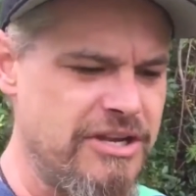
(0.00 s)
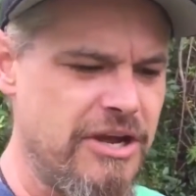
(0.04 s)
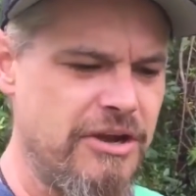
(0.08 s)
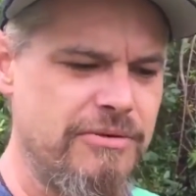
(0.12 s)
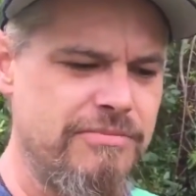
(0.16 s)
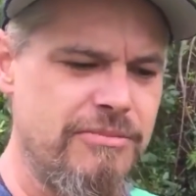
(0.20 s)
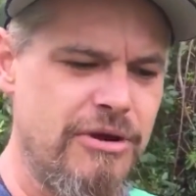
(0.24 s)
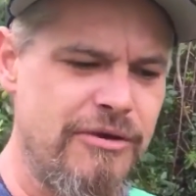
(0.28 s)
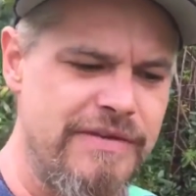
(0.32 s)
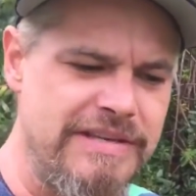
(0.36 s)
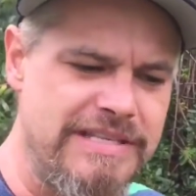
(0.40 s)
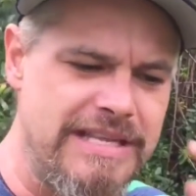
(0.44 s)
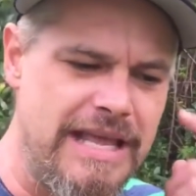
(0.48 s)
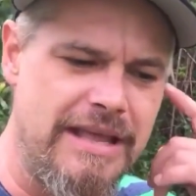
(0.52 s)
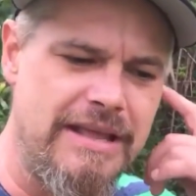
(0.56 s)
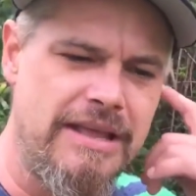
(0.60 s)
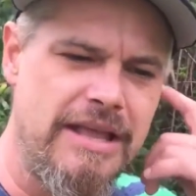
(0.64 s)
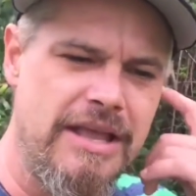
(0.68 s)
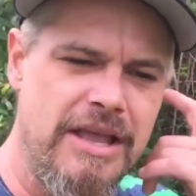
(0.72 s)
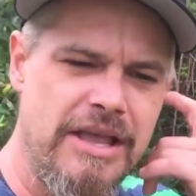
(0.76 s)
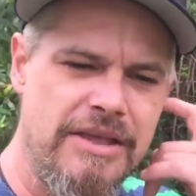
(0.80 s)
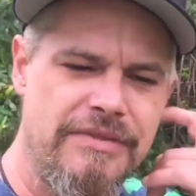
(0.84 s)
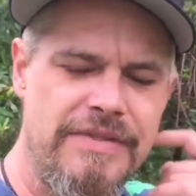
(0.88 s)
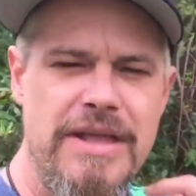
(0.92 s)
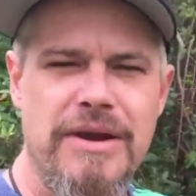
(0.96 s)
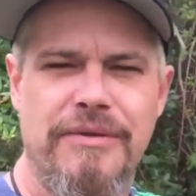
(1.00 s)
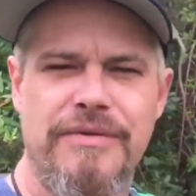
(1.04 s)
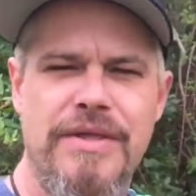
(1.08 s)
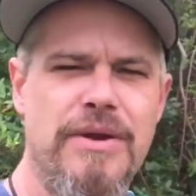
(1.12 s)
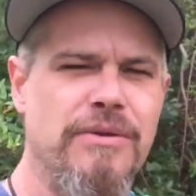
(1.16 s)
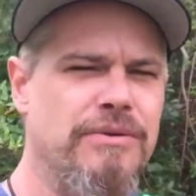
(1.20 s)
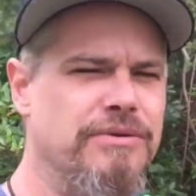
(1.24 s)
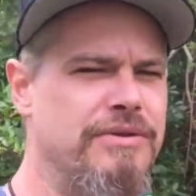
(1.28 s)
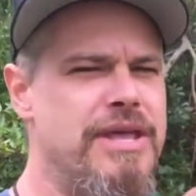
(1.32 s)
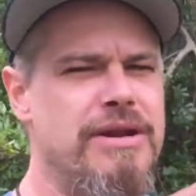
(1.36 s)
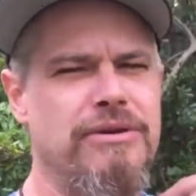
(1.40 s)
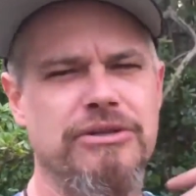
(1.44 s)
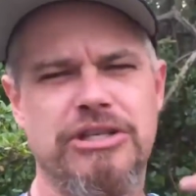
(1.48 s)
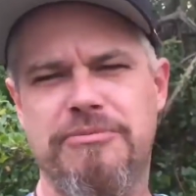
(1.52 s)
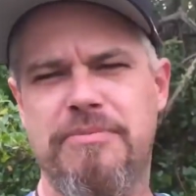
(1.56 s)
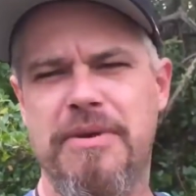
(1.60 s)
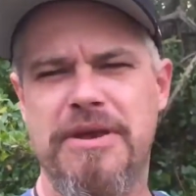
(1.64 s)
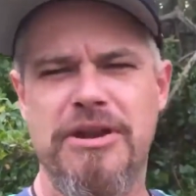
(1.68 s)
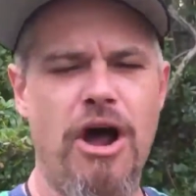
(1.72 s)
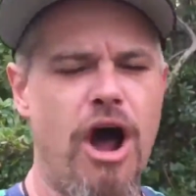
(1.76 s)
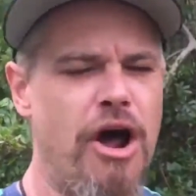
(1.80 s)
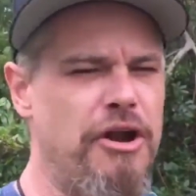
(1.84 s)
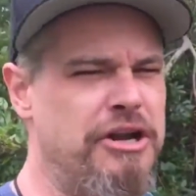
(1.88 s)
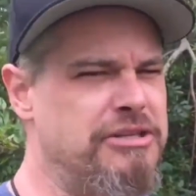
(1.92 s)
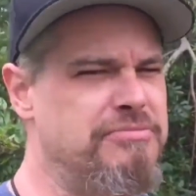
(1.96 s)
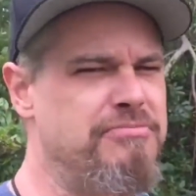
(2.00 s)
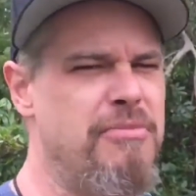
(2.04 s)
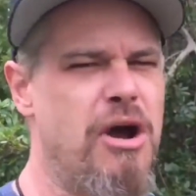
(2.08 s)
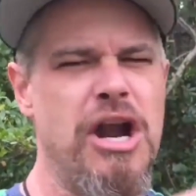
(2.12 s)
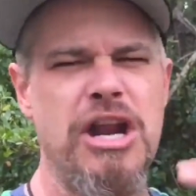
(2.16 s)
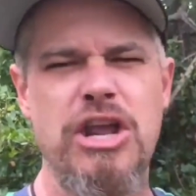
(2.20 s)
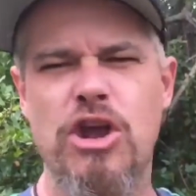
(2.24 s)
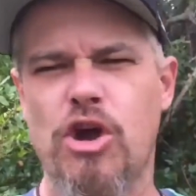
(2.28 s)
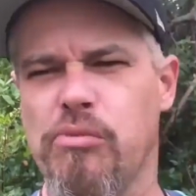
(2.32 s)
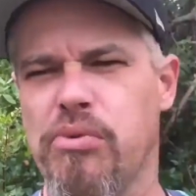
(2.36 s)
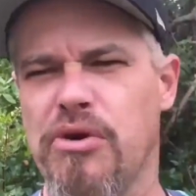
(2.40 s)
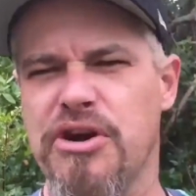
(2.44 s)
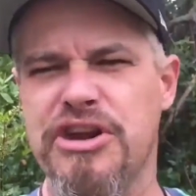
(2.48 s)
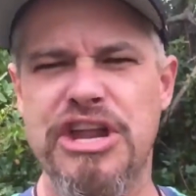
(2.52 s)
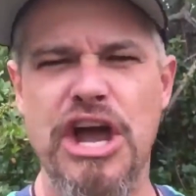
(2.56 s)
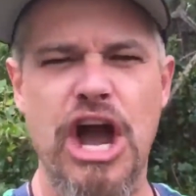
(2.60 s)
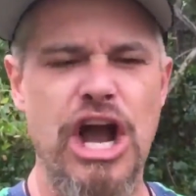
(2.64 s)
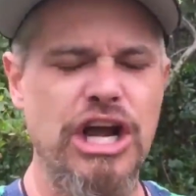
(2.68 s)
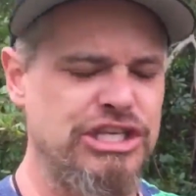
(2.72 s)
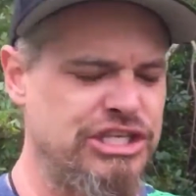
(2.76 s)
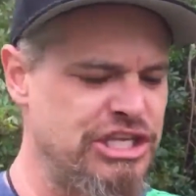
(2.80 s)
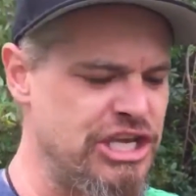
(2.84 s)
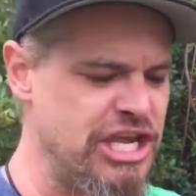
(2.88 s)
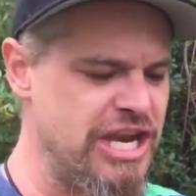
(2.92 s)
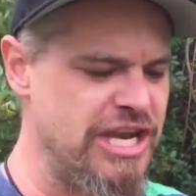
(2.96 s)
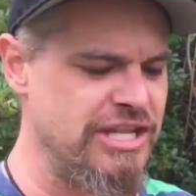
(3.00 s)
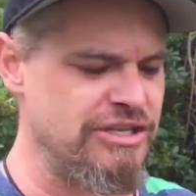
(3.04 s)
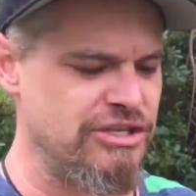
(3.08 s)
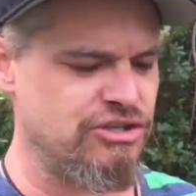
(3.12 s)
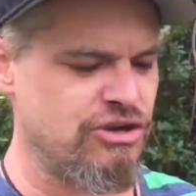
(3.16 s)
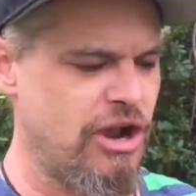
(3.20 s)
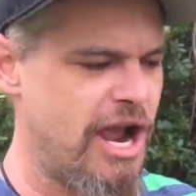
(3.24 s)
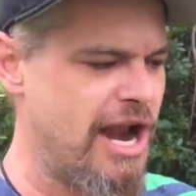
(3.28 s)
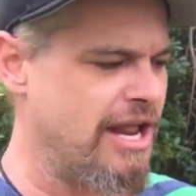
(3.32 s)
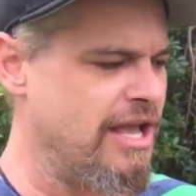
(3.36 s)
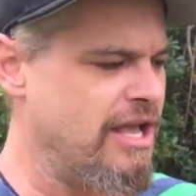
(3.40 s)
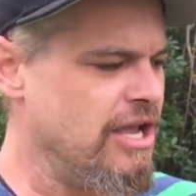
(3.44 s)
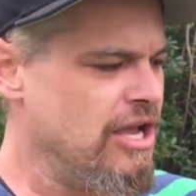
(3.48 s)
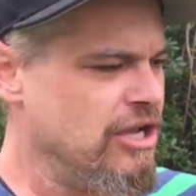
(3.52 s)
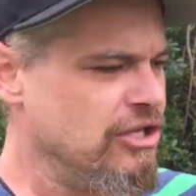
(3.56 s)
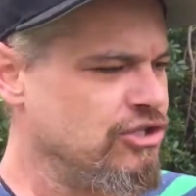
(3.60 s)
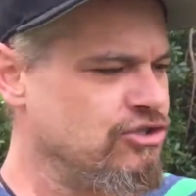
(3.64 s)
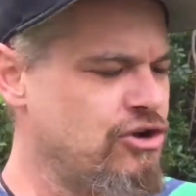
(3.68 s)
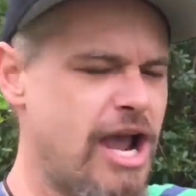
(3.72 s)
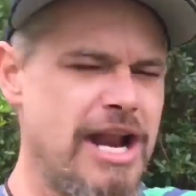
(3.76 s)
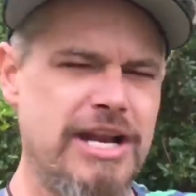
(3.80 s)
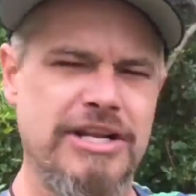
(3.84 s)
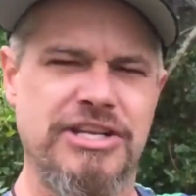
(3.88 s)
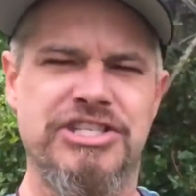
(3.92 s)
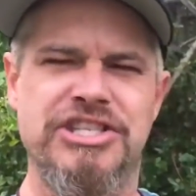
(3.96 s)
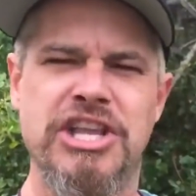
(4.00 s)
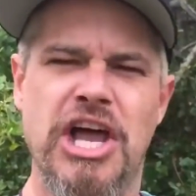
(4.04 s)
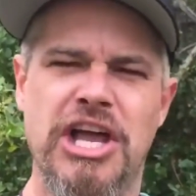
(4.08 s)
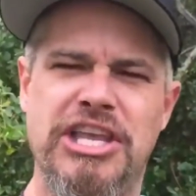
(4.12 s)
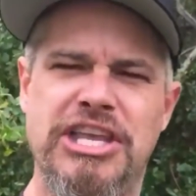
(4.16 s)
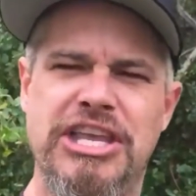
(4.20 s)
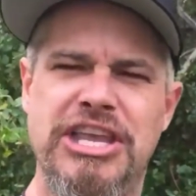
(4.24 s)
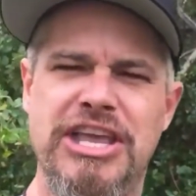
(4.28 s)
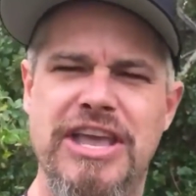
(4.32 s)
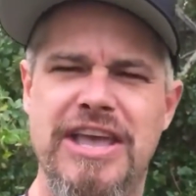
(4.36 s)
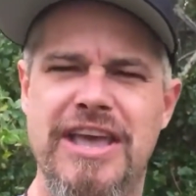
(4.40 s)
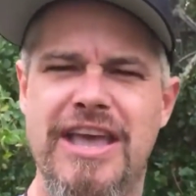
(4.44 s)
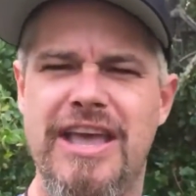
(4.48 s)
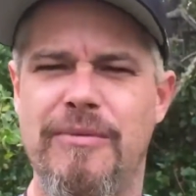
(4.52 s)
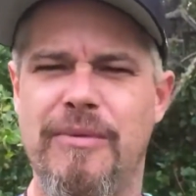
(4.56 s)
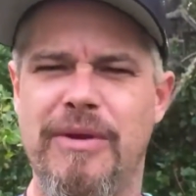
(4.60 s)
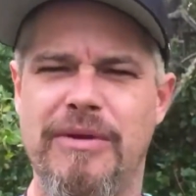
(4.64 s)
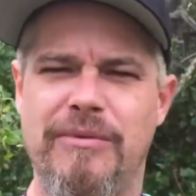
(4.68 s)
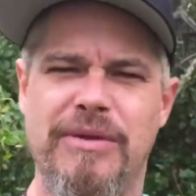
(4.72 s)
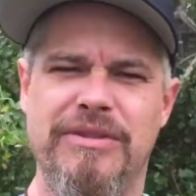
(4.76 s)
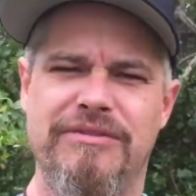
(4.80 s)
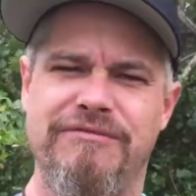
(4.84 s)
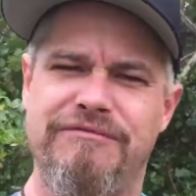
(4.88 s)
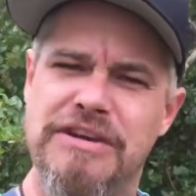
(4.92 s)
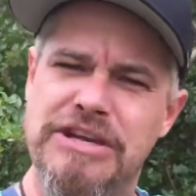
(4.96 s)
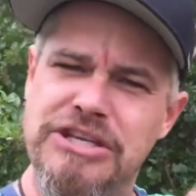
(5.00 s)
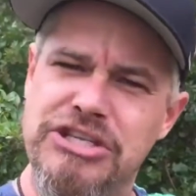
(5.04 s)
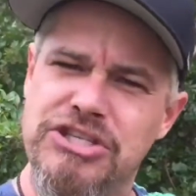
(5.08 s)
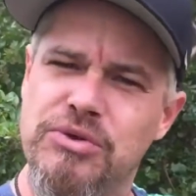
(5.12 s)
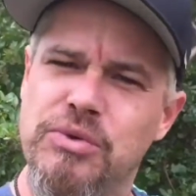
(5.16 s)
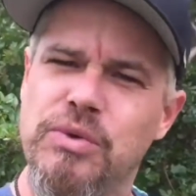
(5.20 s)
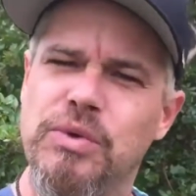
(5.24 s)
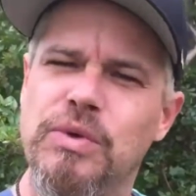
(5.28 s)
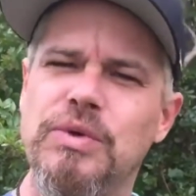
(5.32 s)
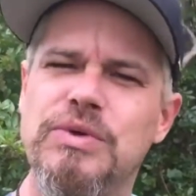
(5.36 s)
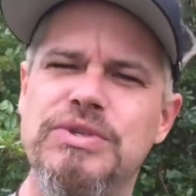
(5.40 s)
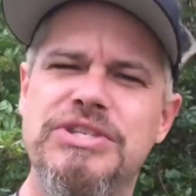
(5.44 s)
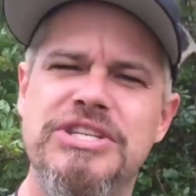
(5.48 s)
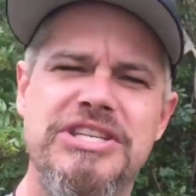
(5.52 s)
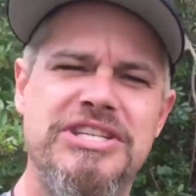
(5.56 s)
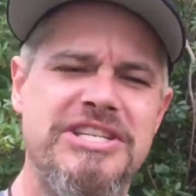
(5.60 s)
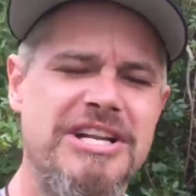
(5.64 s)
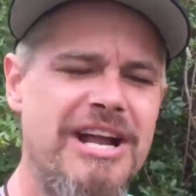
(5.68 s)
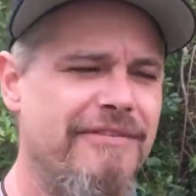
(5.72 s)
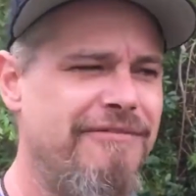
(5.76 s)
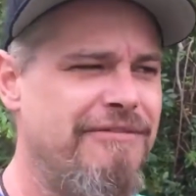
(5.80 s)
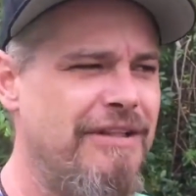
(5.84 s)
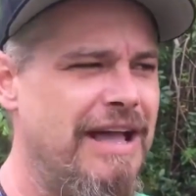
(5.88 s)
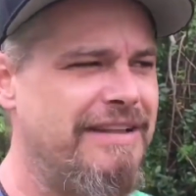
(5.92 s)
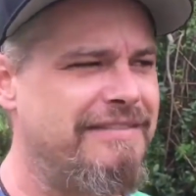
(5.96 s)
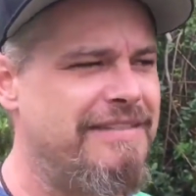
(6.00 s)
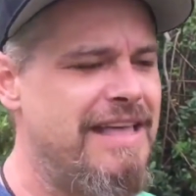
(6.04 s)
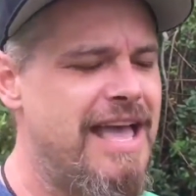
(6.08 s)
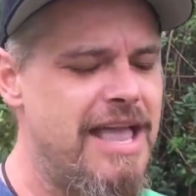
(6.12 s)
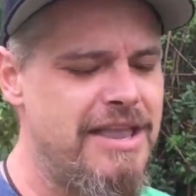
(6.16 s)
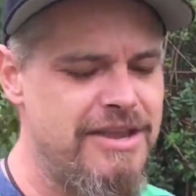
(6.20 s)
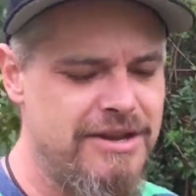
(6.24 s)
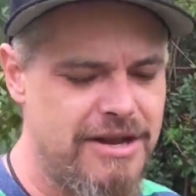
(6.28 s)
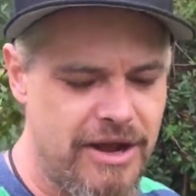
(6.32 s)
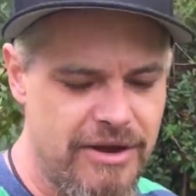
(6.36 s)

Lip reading: You know, movies that they don't spend all this money on production and just try to suck you in with visuals and stuff like that.